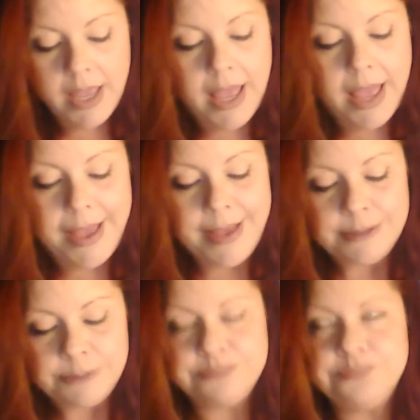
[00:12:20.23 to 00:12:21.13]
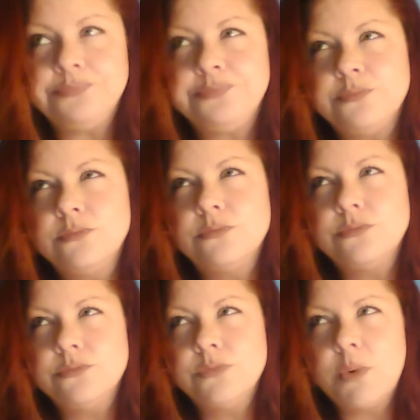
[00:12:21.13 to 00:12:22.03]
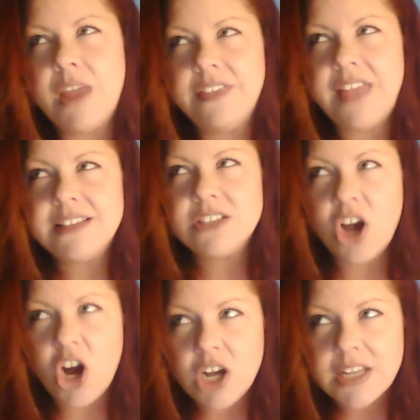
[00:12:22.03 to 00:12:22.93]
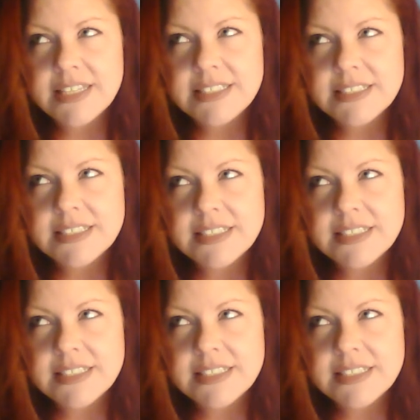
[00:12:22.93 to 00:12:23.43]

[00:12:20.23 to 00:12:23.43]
Okay, that's August.